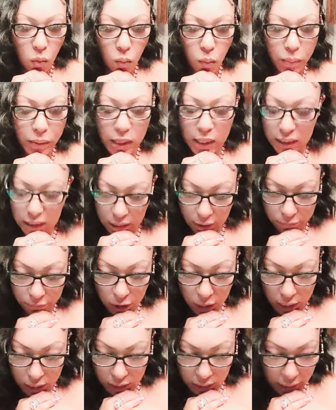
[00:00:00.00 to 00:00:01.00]
because they feel
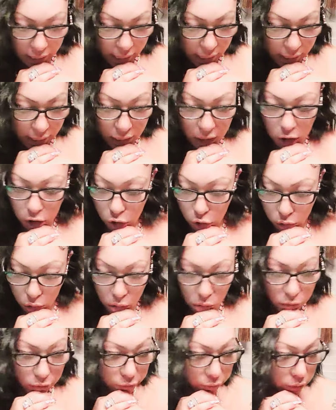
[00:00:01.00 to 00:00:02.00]
like they can't get the
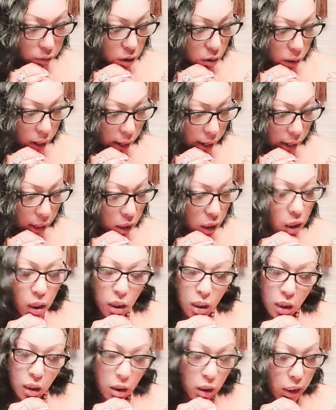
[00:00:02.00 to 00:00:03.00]
truth okay
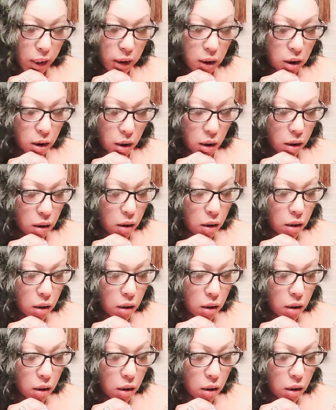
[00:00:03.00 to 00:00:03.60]
listen